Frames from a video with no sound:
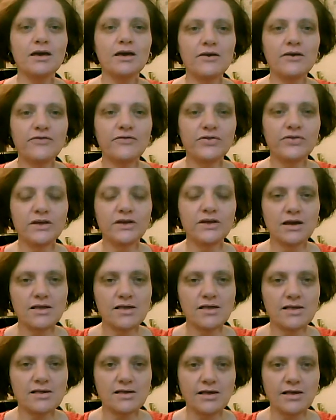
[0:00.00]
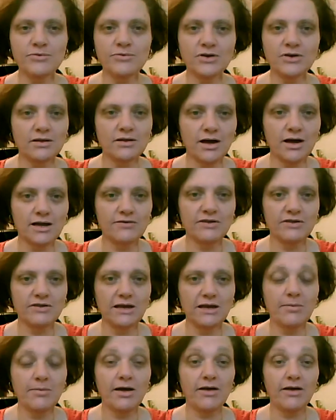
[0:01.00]
If the subject line of
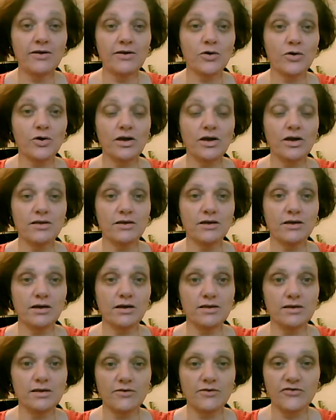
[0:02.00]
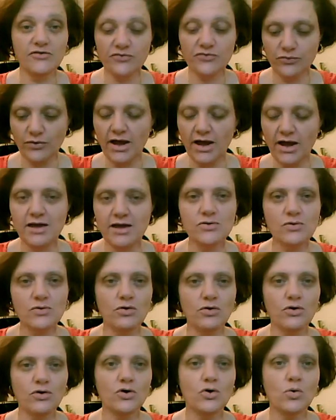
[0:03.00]
an email is a phrase
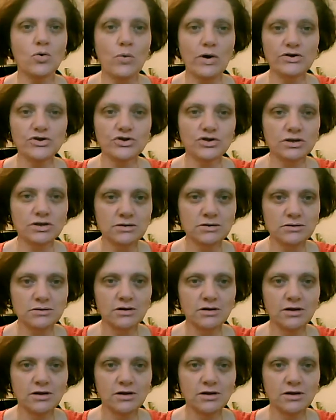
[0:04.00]
or a question,